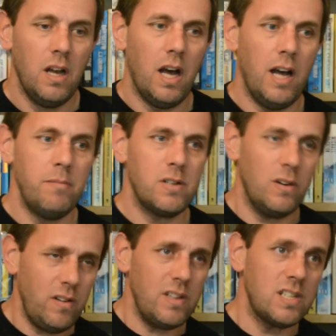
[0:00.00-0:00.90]
So a
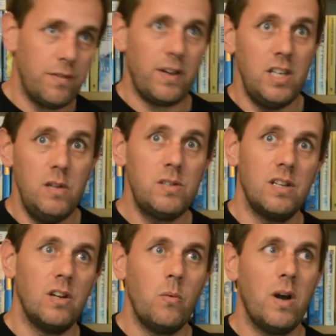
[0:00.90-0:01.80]
lot of the stuff I used
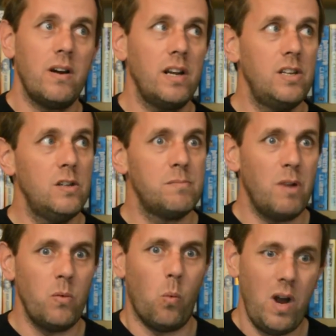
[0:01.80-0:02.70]
to do where I'd use
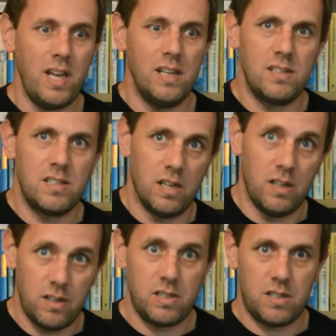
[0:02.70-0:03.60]
my weight
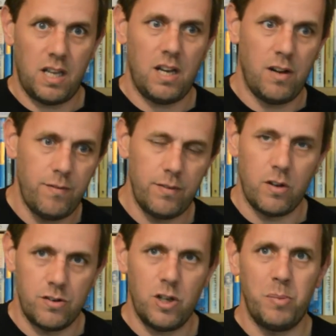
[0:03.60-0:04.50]
to kind of
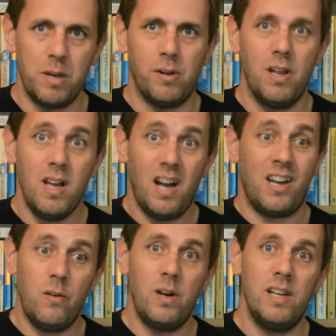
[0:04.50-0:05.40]
control people, I
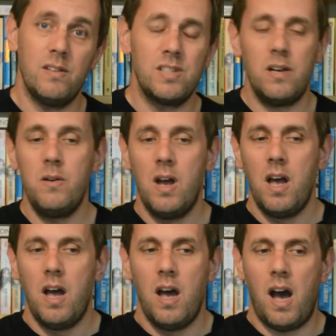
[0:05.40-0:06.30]
can't really do. So
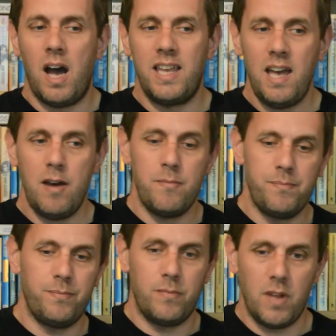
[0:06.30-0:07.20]
I get
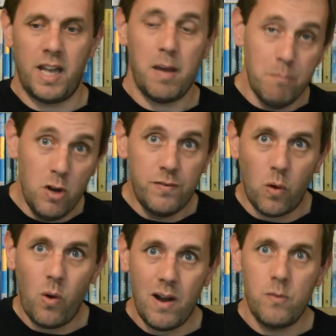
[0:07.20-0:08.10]
moved
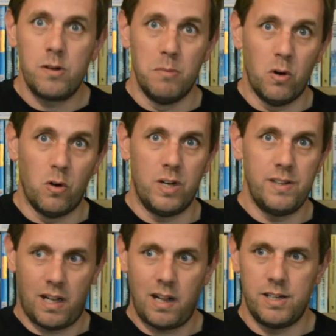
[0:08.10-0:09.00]
around more
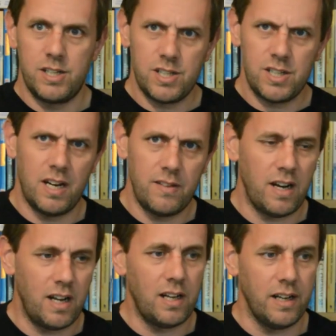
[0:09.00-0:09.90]
in the clinch than
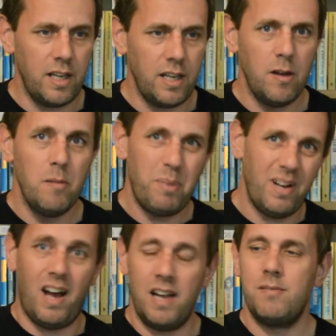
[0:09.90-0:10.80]
I like,
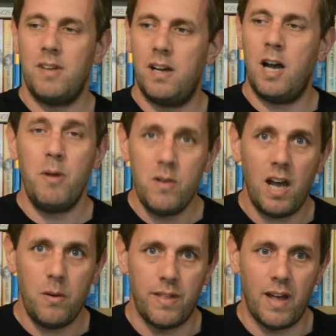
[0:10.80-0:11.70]
but I'm
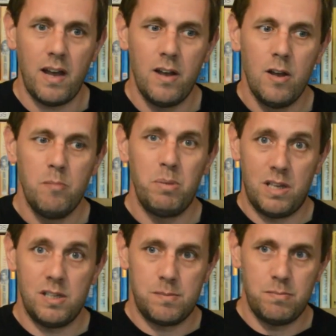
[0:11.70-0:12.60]
okay with that
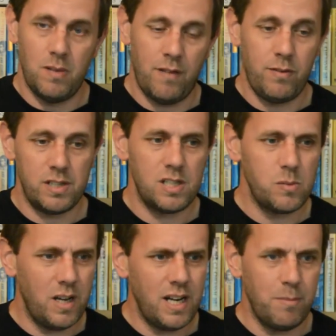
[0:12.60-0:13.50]
because I've lost
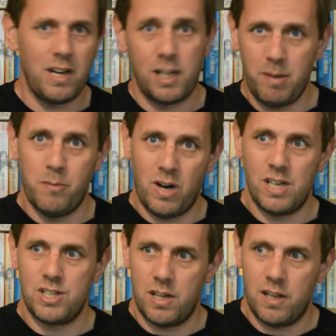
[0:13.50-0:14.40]
this weight and I'm a little bit more
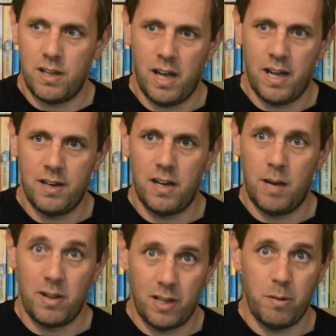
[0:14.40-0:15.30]
agile and
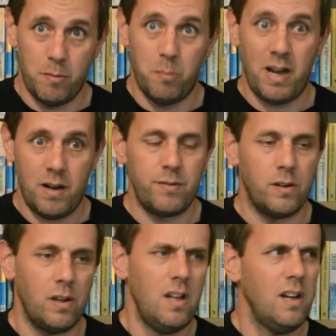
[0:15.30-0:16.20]
I'm a little bit more
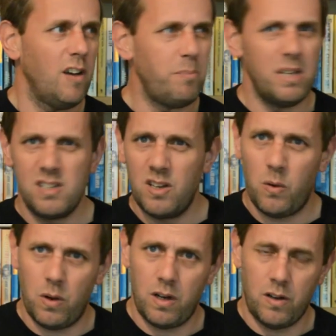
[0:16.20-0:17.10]
powerful. I've been doing
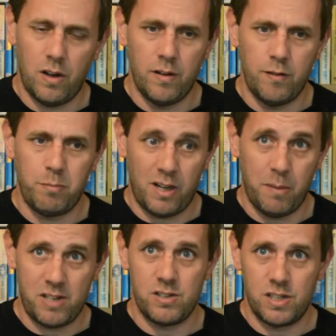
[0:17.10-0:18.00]
quite a lot of
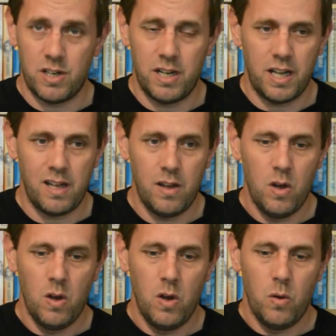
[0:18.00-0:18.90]
plyometric training,
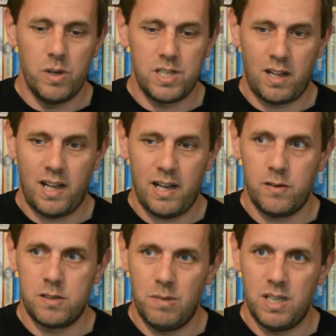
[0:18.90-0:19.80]
which
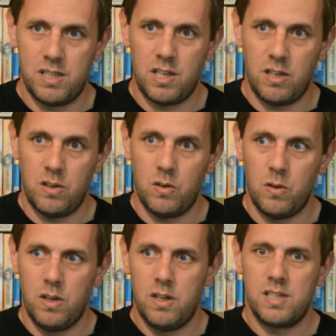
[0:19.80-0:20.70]
allows me to
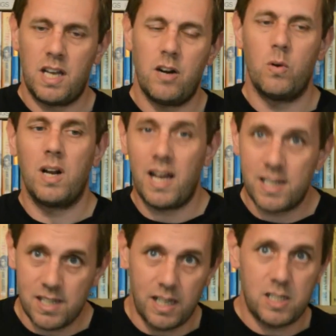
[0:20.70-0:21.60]
kind of
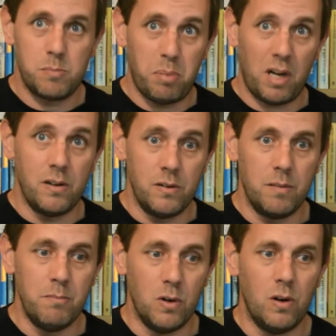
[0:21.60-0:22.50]
relax and explode
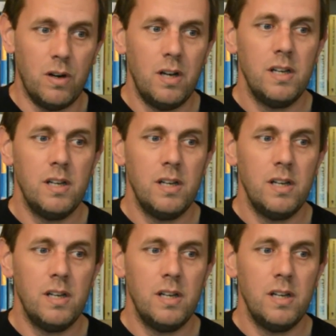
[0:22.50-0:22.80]
more.